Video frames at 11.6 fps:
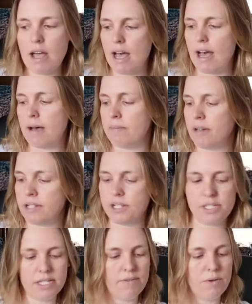um, I'll
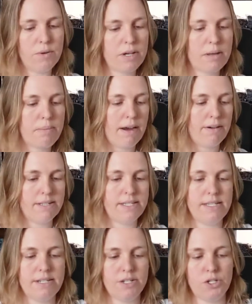just give you a
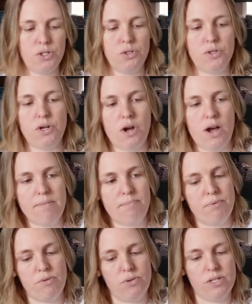comparison to the night
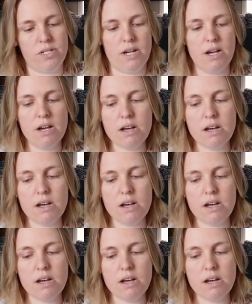booster